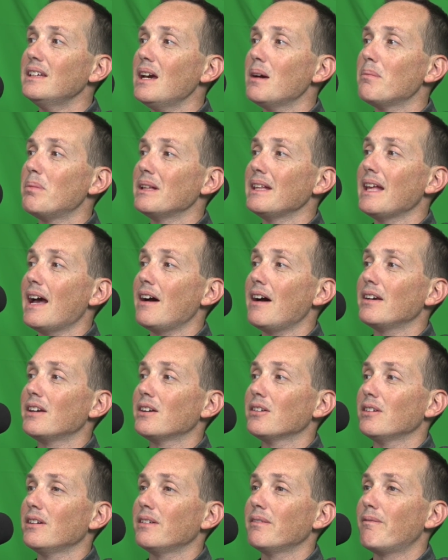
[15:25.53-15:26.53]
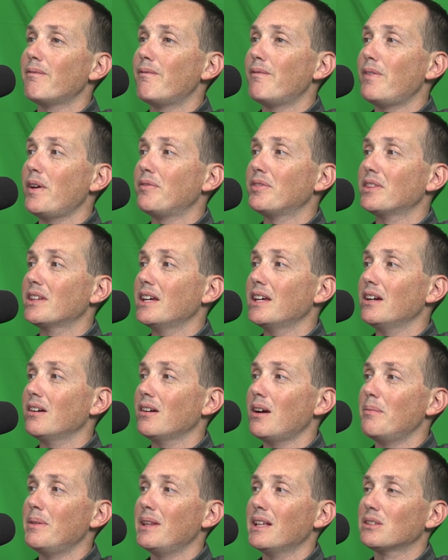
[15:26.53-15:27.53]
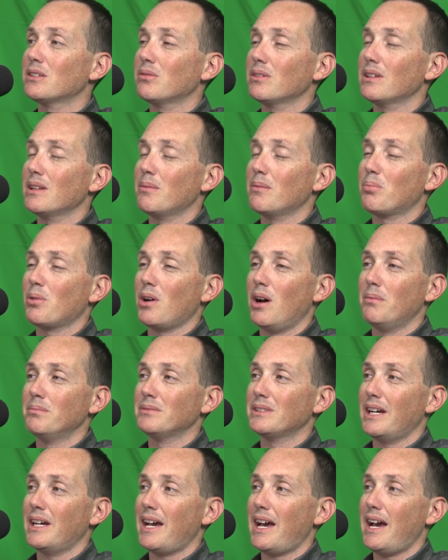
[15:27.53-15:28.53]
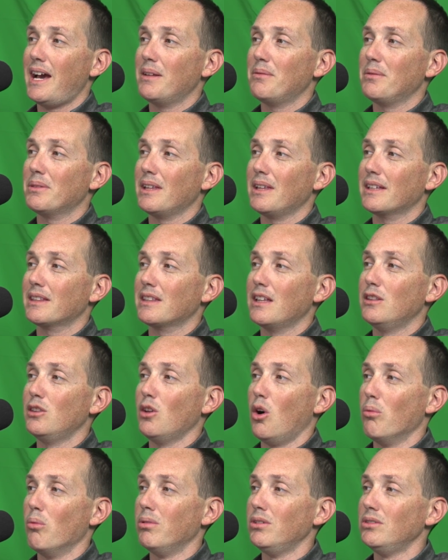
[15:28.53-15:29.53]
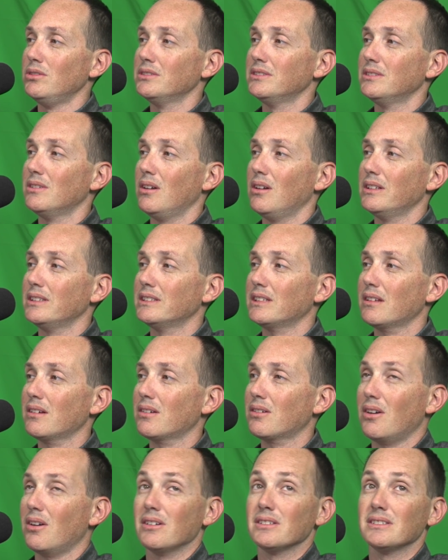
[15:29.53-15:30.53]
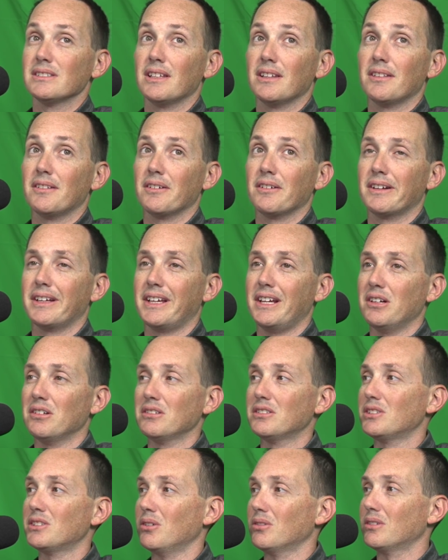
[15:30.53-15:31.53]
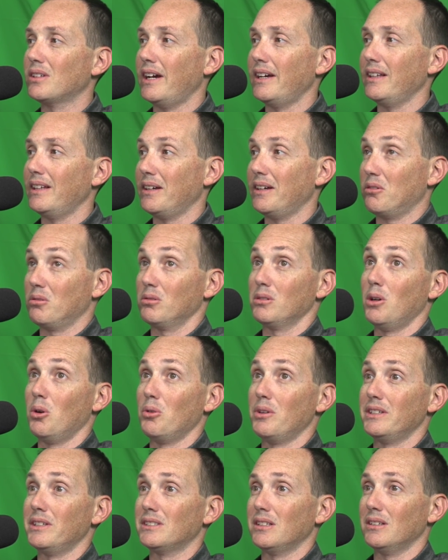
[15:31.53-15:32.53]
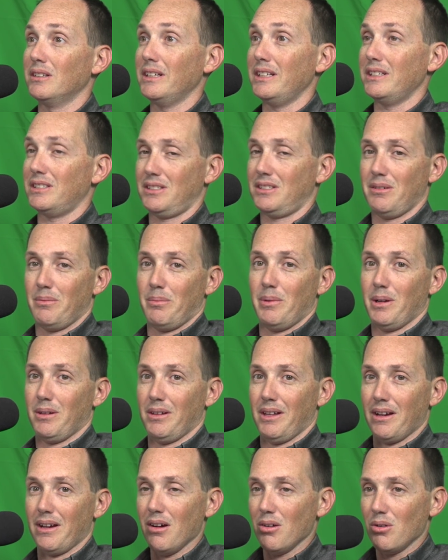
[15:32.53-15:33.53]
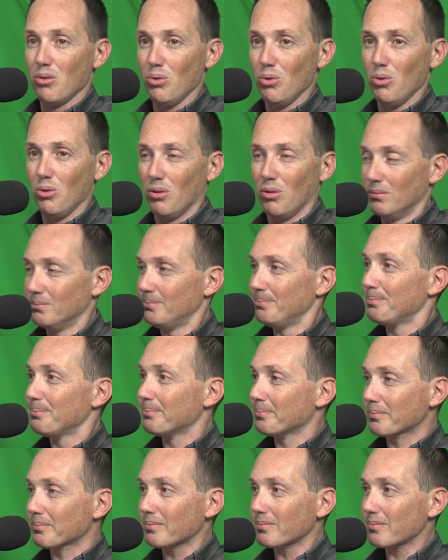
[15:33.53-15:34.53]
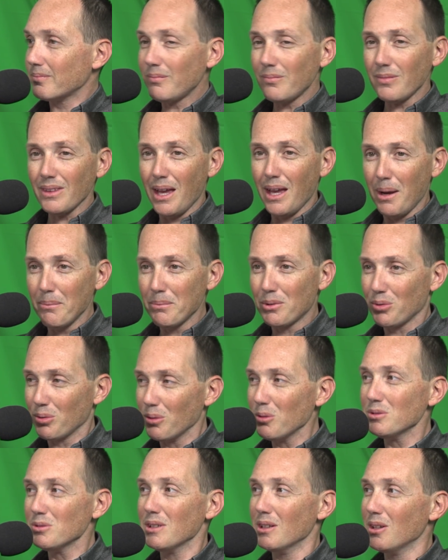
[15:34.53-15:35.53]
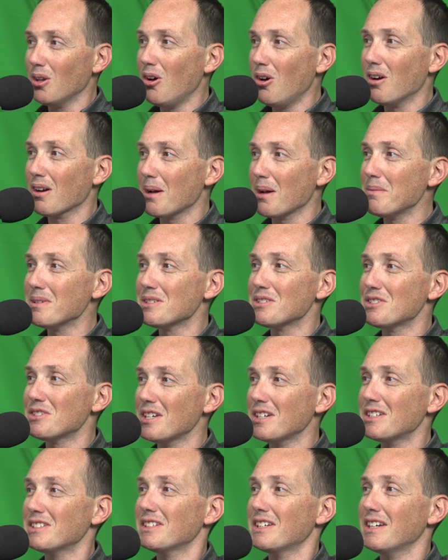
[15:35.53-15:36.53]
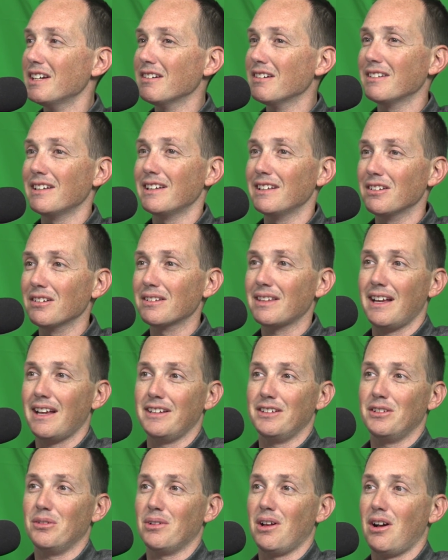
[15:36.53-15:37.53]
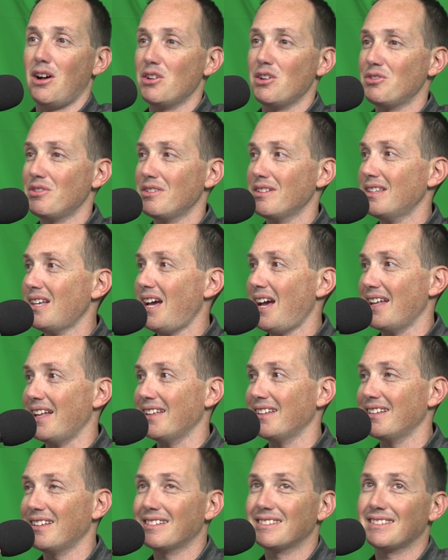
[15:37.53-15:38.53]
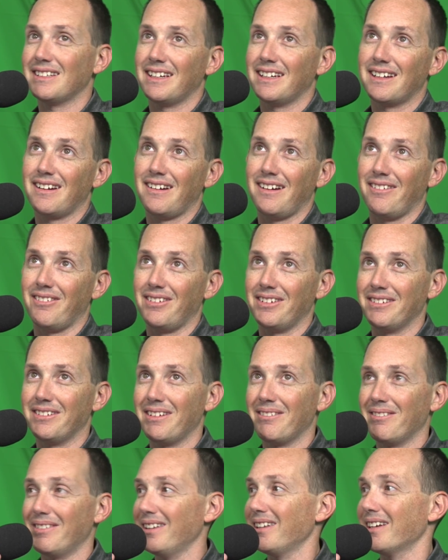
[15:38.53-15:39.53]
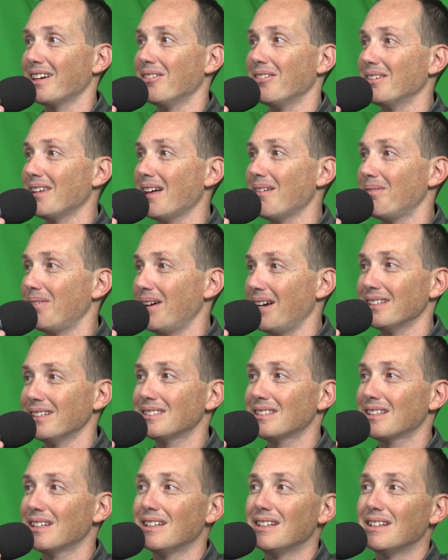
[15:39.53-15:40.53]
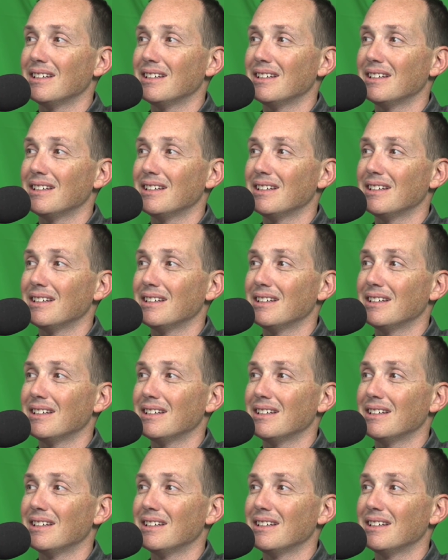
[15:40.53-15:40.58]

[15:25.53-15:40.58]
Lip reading: Yeah, but now you're in fifth gear. I mean, that's one of the problems I had with like the Nobles and all these other cars, that they're geared so tightly. Or a Lotus Elise, you're like, oh, cool. I'm cruising along. I'm in sixth gear, and you look down, you're doing 110, and it's like, all right, well, you're not really going that fast.